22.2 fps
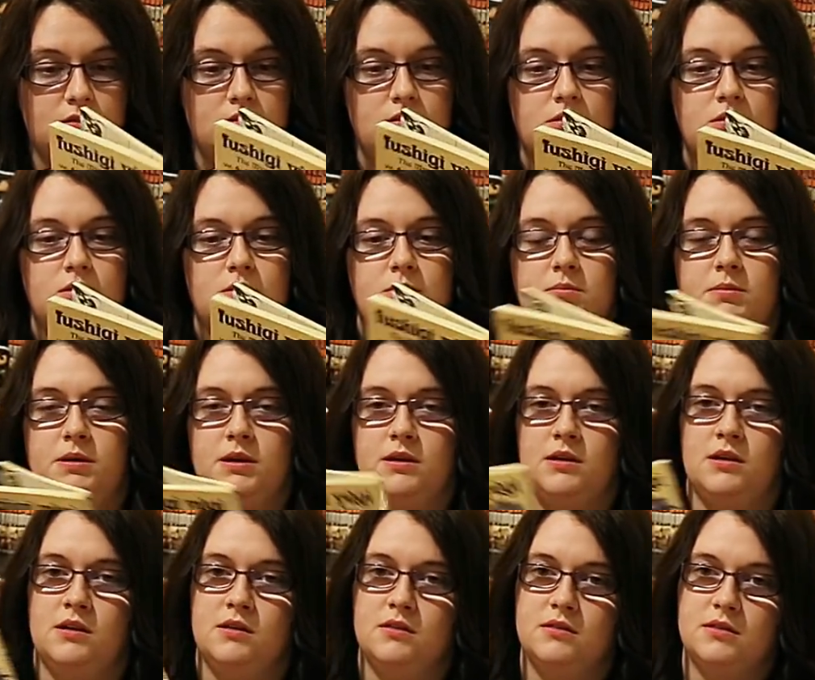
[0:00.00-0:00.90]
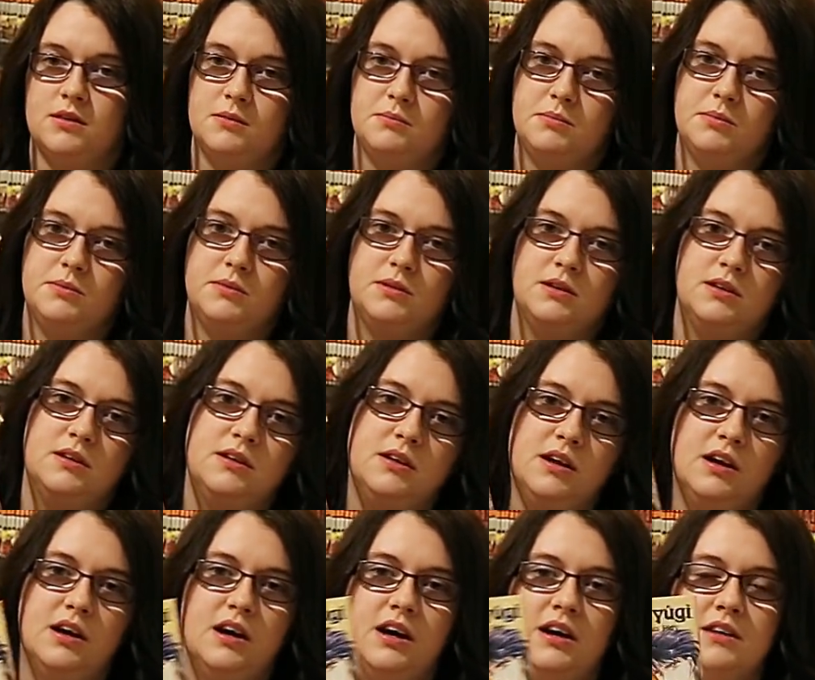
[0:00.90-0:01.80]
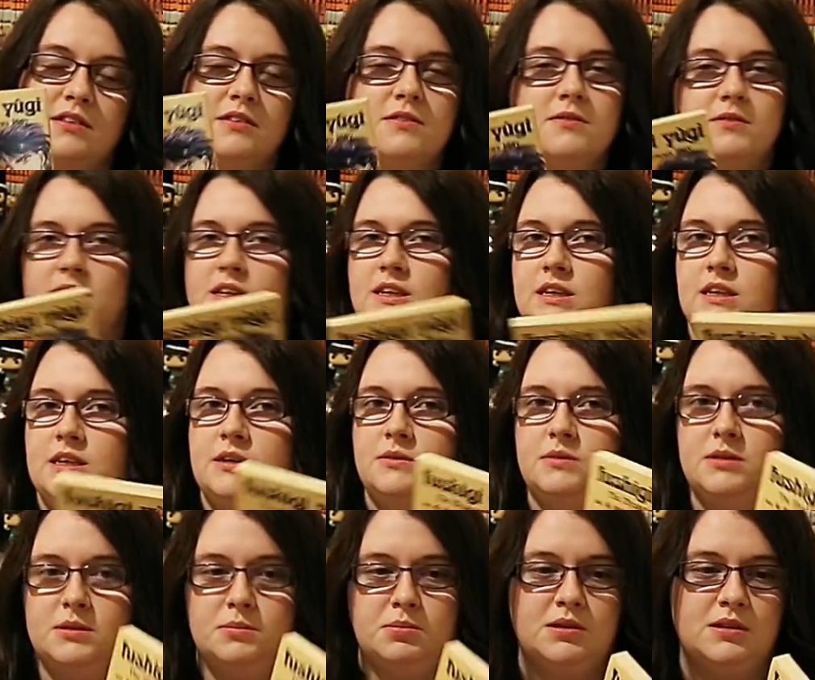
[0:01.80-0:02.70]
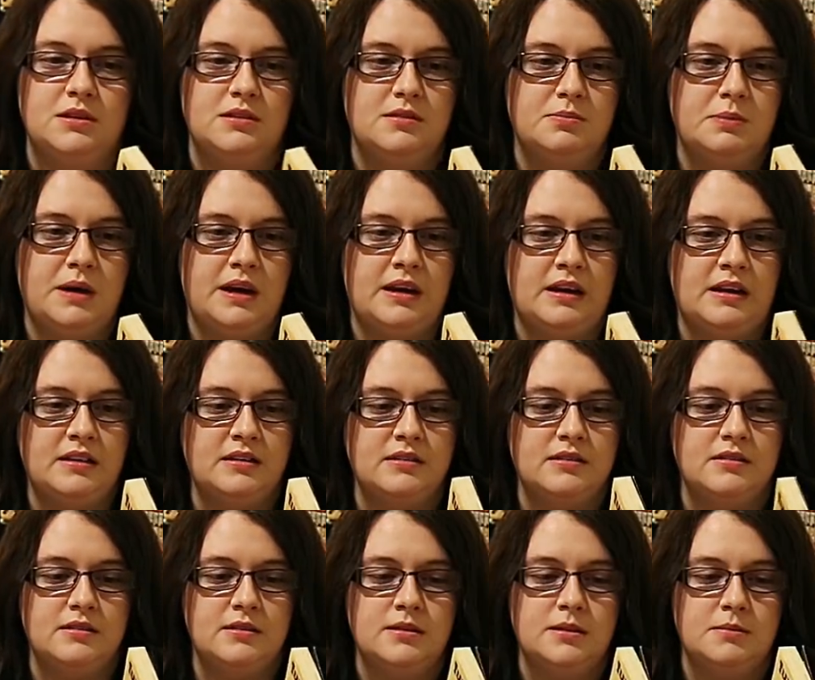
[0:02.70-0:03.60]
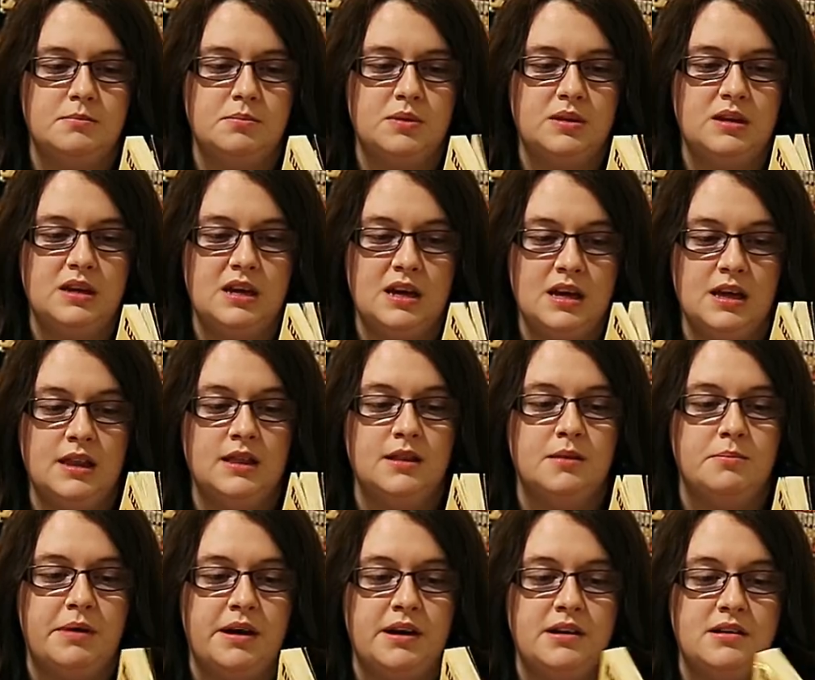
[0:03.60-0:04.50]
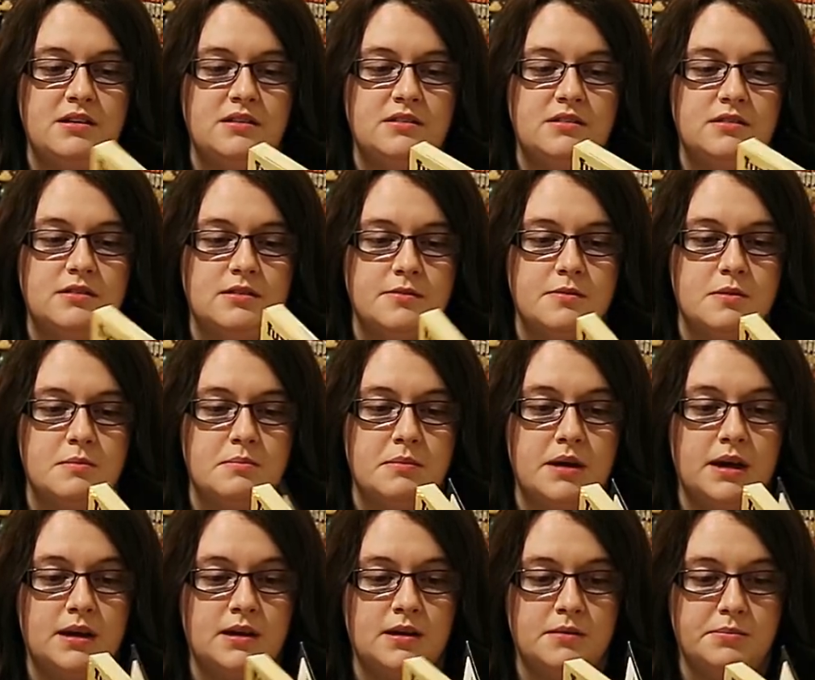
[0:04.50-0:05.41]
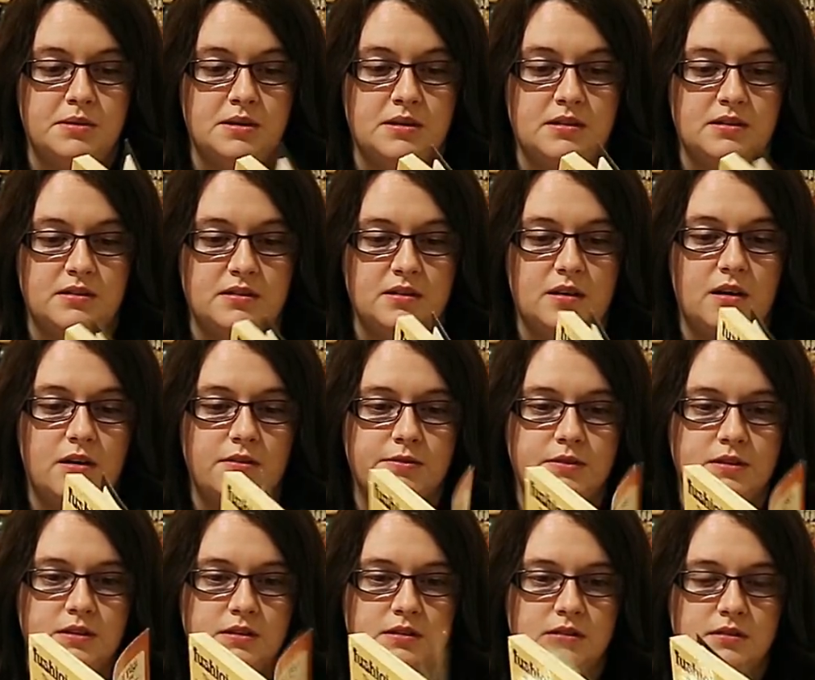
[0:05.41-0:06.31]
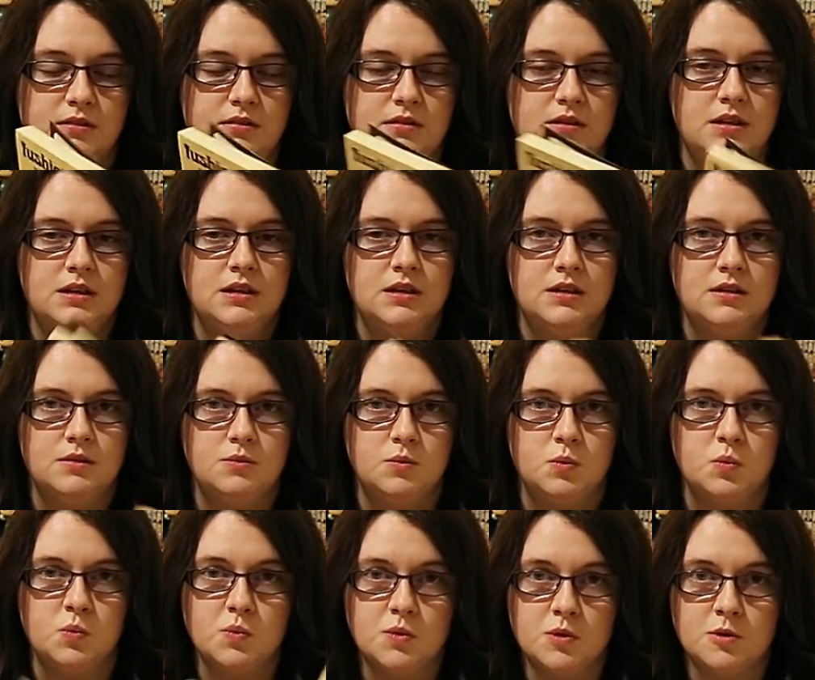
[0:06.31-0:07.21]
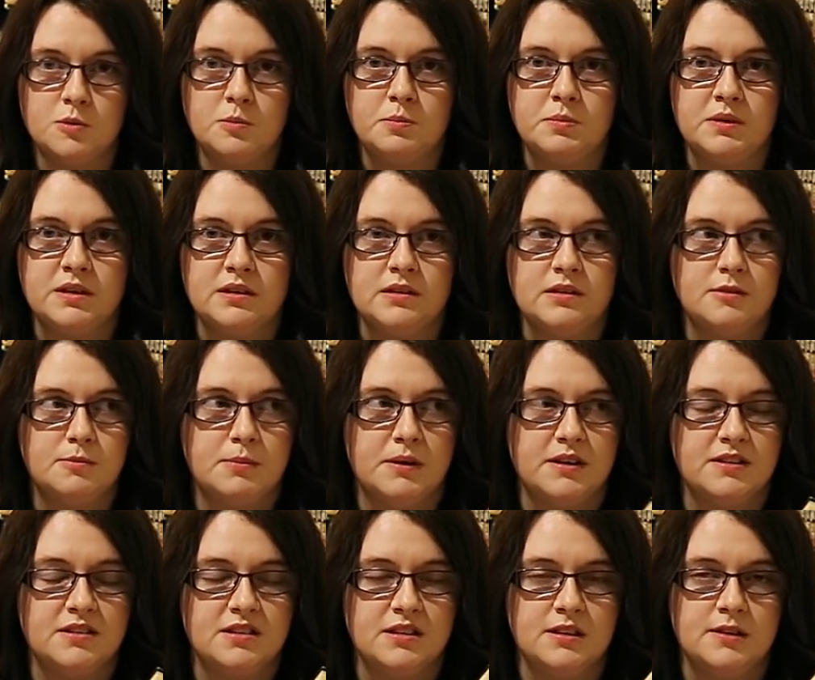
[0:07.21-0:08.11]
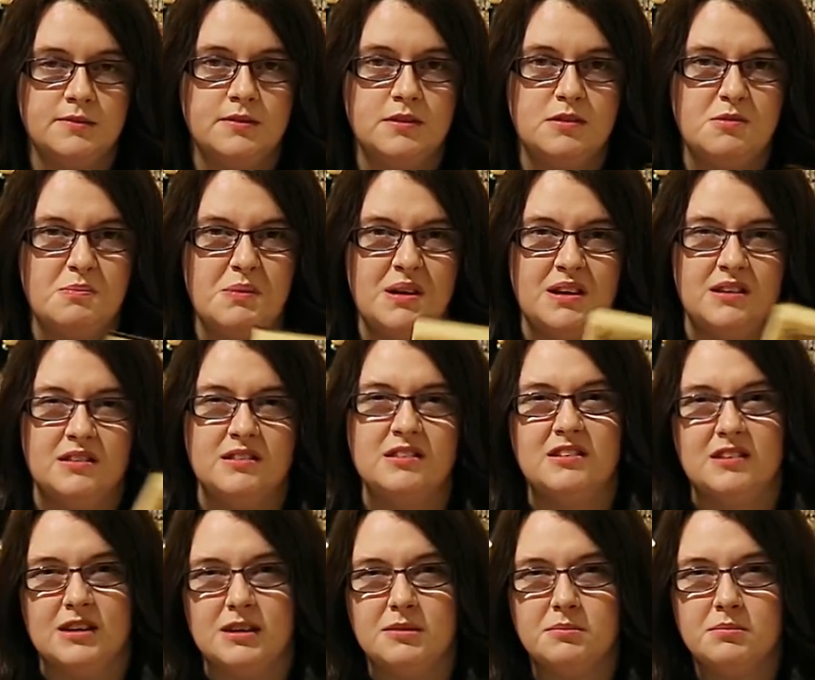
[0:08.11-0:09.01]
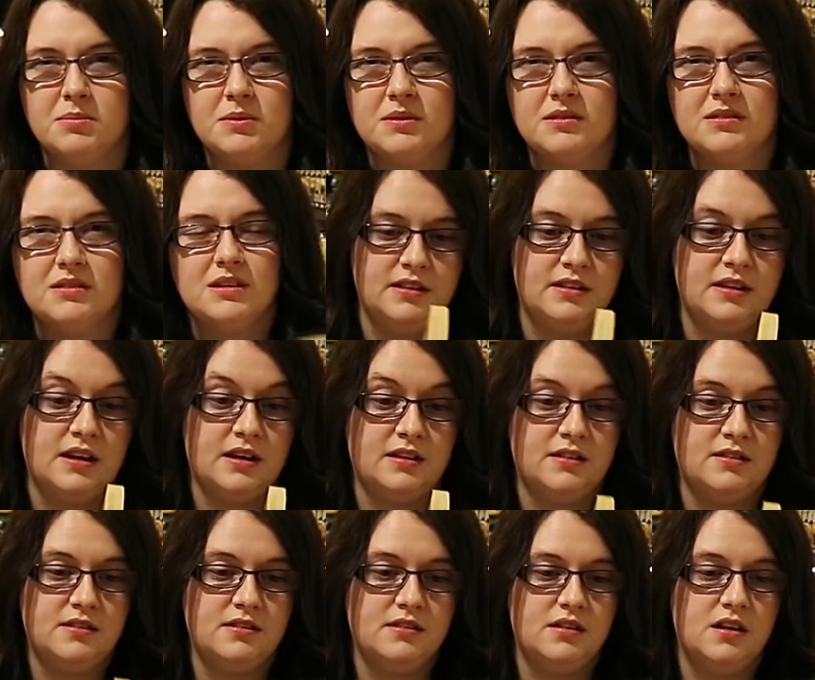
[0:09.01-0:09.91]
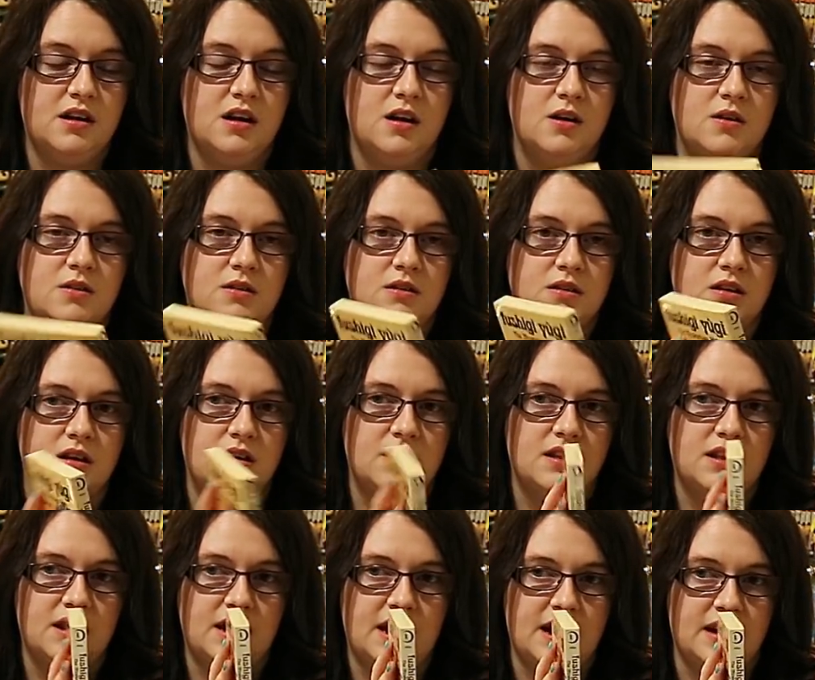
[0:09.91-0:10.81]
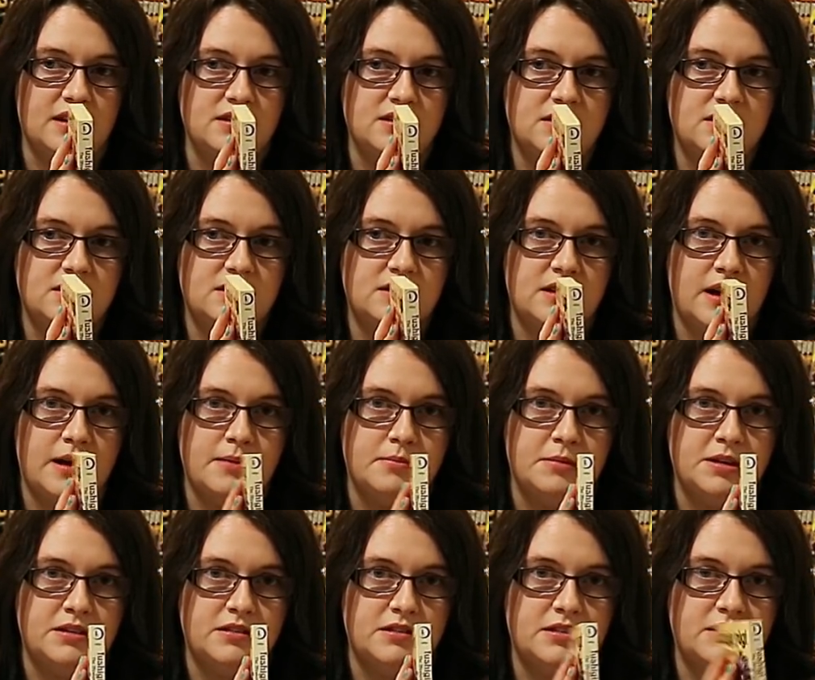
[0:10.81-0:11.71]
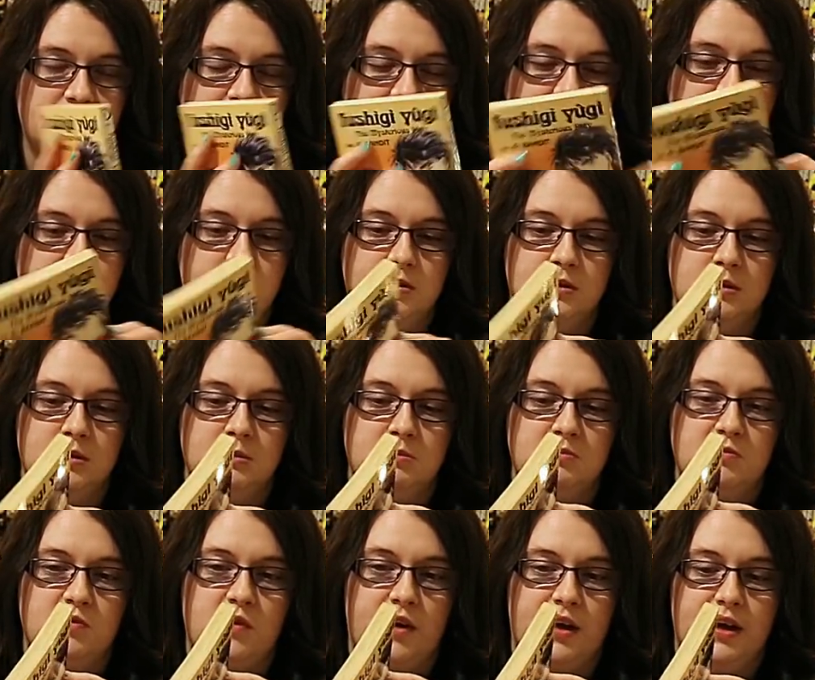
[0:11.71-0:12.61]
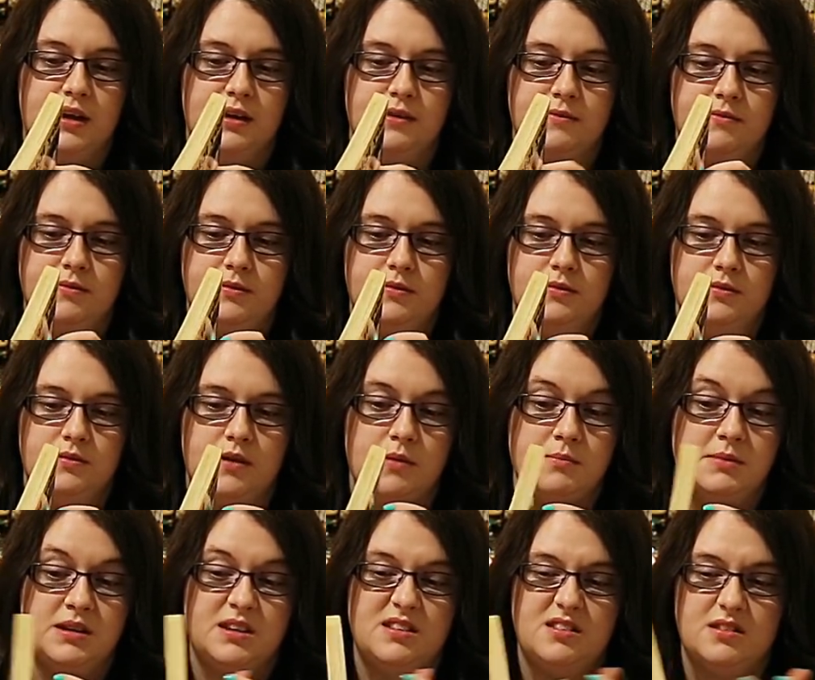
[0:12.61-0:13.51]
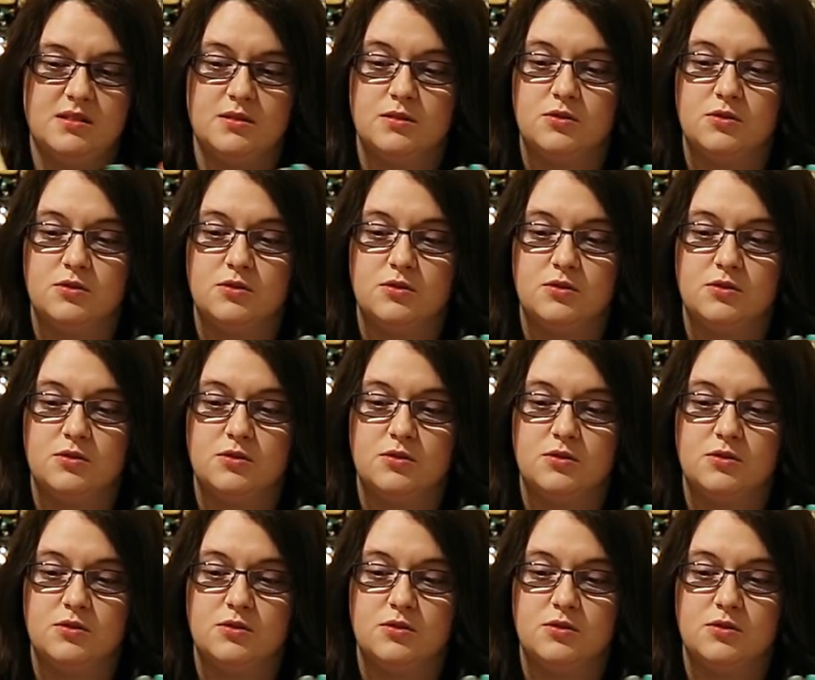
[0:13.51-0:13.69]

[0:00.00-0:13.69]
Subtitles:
And packing slip. I don't like it when they put this packing slip in the pages of the manga because it often will warp it, especially if it's being shipped. That's a whole lot less damaged than Volume 5. I mean, it's still